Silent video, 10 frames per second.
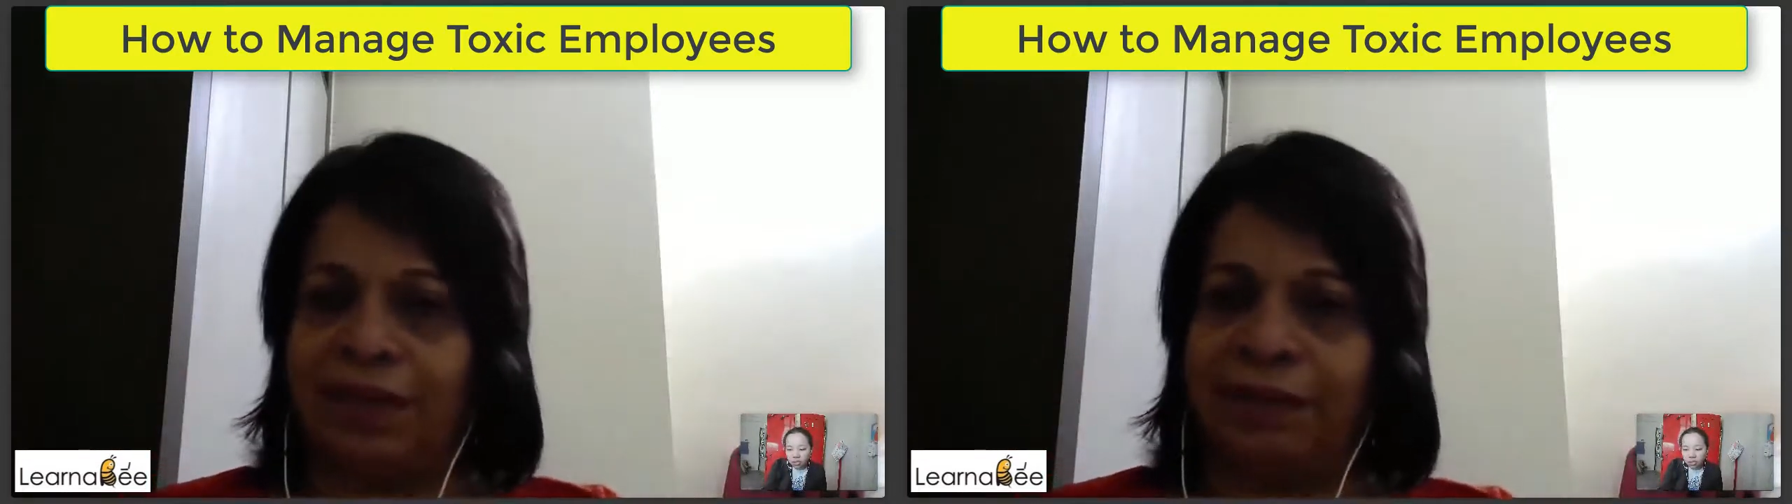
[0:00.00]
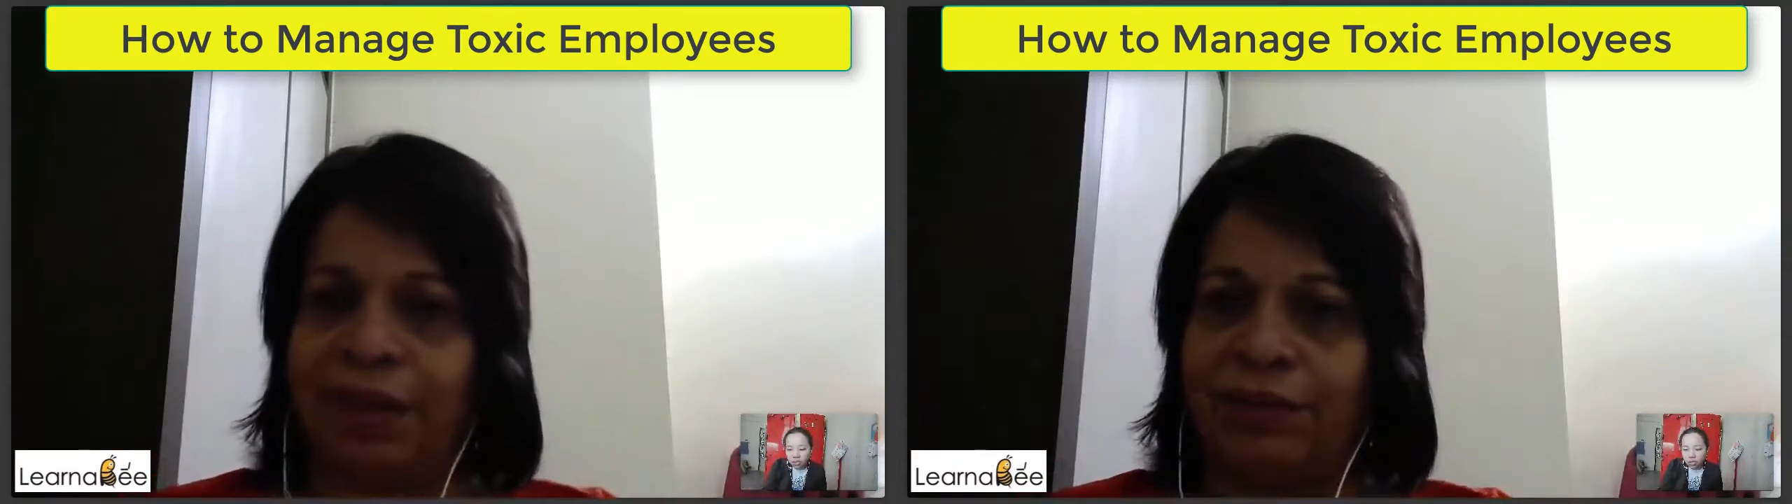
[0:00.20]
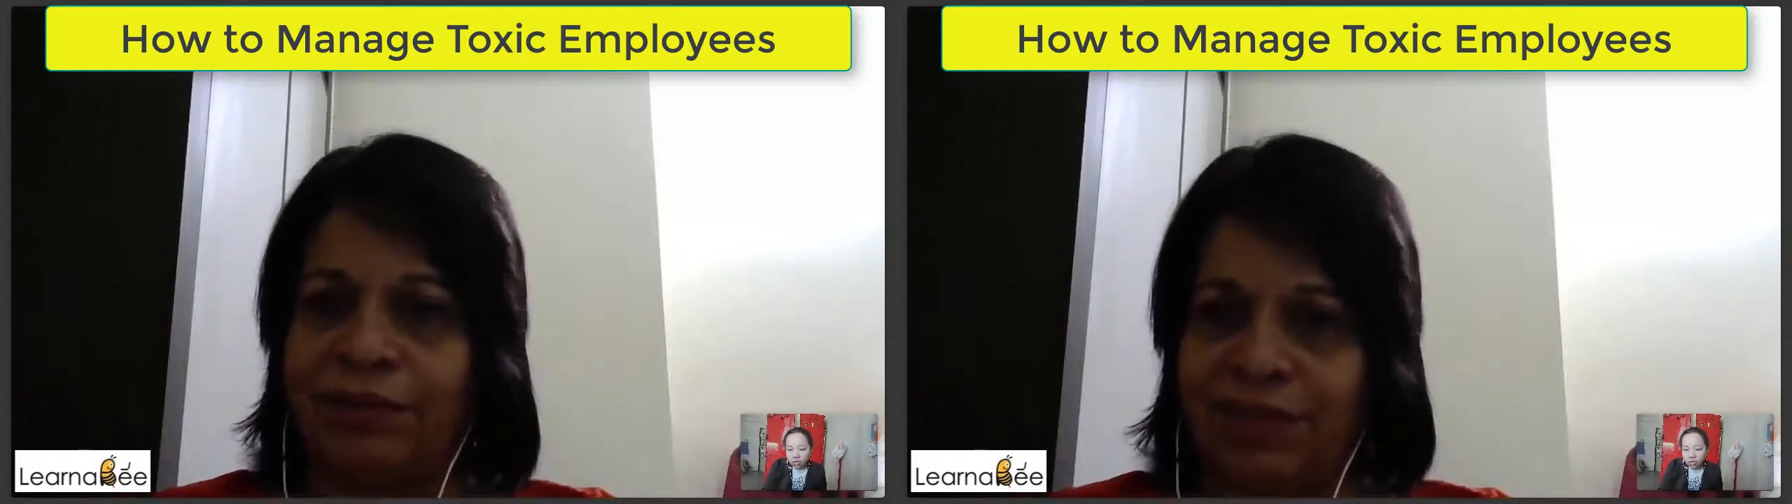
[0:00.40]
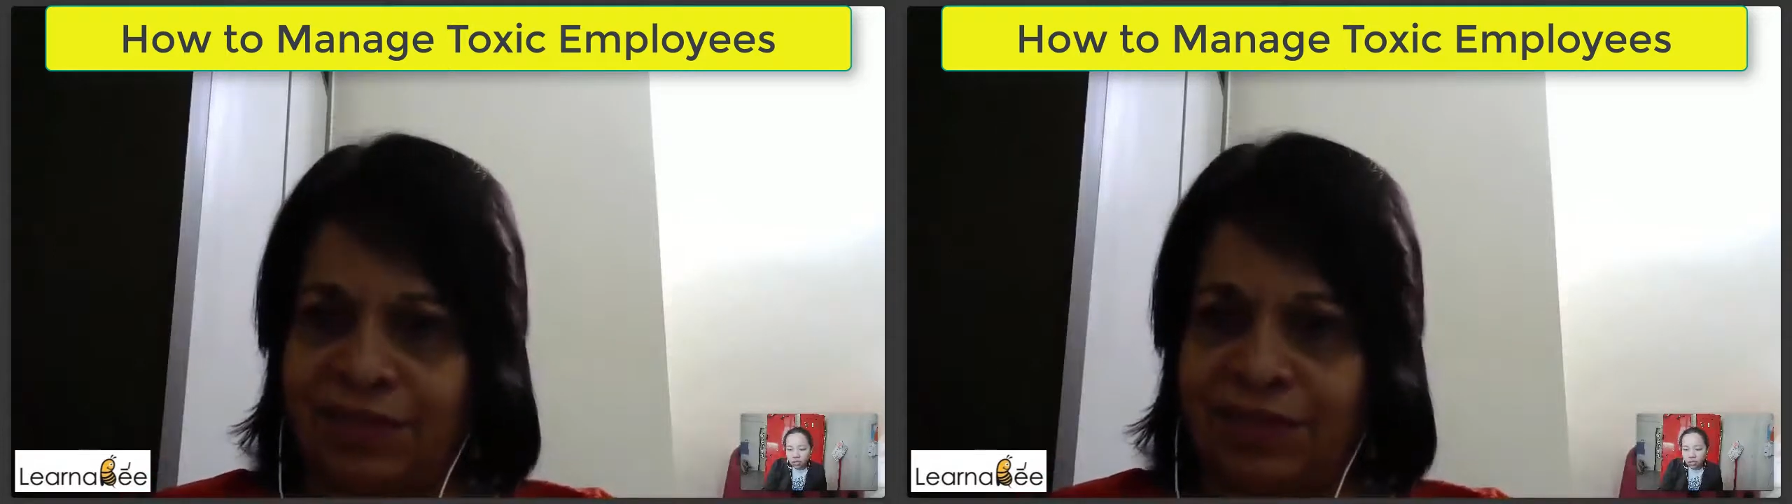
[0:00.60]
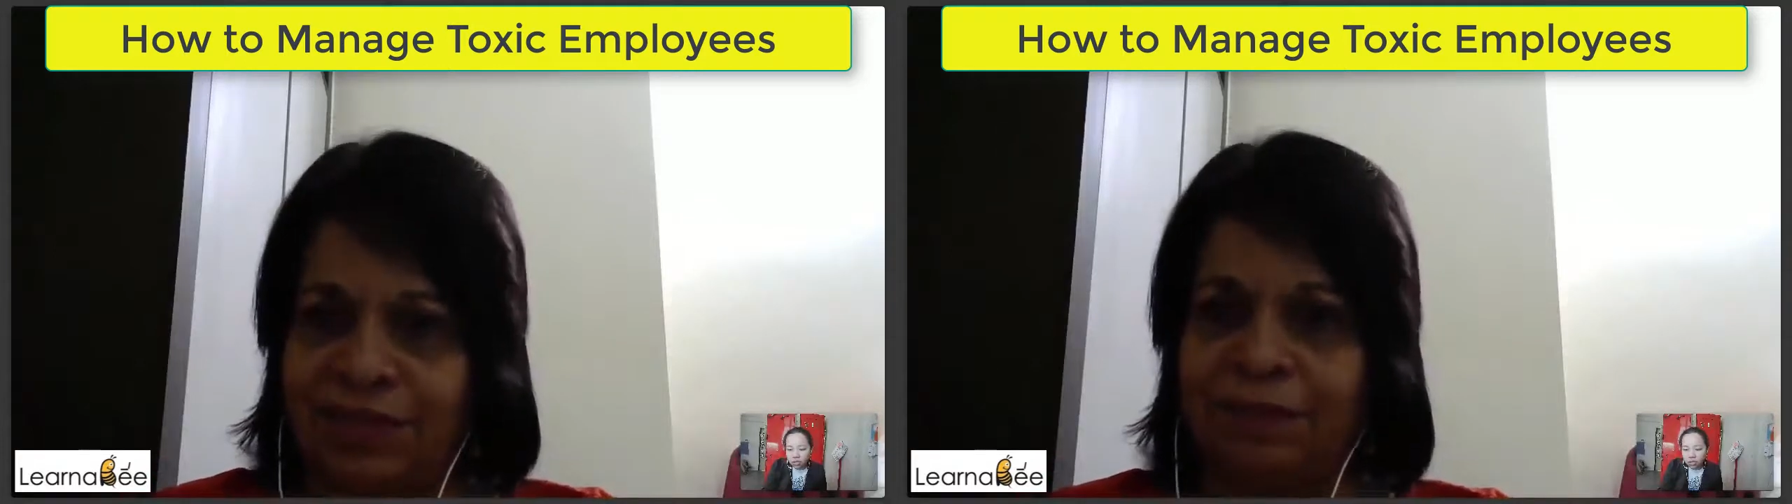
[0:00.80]
about
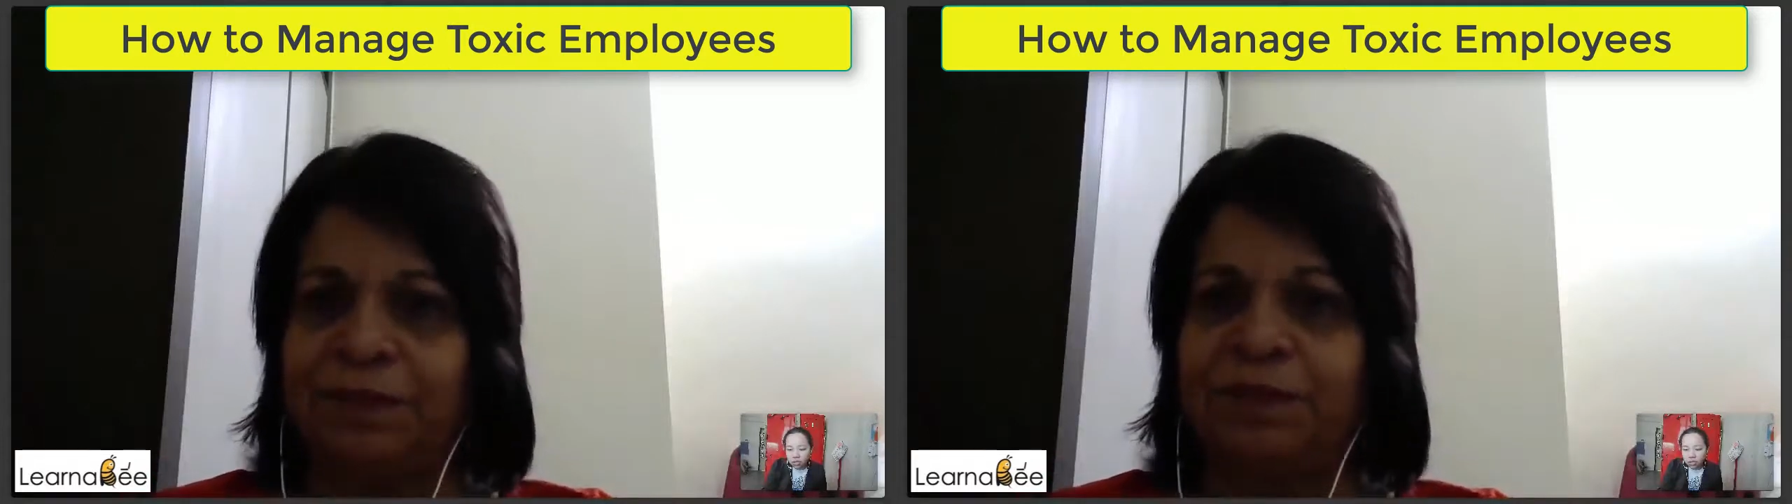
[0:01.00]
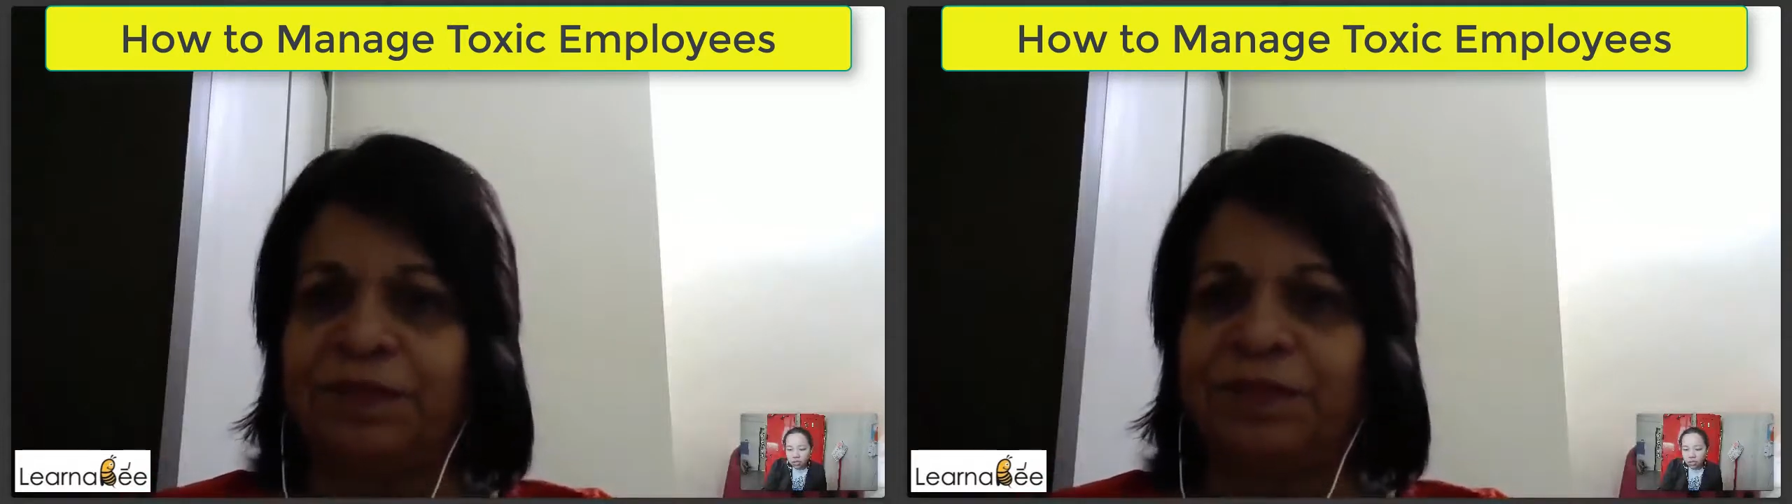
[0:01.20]
it.